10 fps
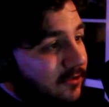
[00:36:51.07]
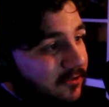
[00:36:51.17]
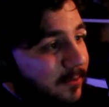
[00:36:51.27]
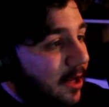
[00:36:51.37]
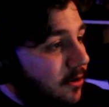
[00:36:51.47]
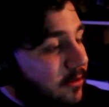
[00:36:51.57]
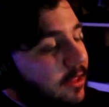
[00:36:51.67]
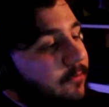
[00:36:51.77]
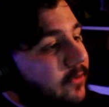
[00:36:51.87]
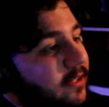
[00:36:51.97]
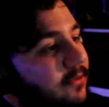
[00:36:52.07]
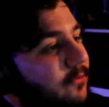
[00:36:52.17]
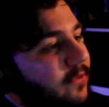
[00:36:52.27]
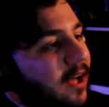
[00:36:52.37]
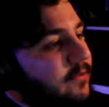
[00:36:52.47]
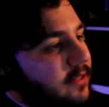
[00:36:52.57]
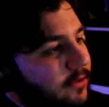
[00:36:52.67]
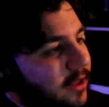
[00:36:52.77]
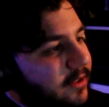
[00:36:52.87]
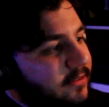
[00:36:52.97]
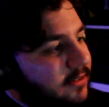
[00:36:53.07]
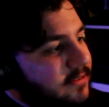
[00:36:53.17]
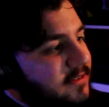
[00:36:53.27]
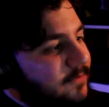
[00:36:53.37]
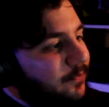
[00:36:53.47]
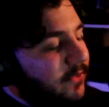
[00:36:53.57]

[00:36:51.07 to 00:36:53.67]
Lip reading: It's about him facing 5 evil exes,